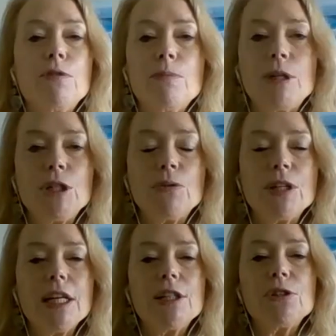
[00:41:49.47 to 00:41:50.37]
familiar with
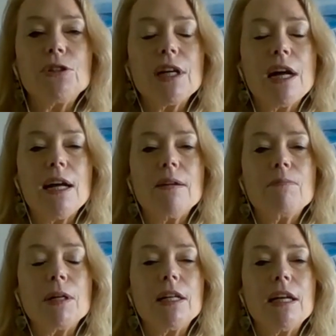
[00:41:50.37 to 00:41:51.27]
andrew scott
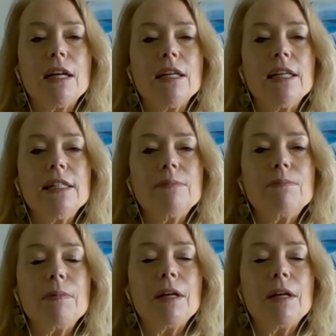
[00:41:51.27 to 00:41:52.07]
but uh, sure.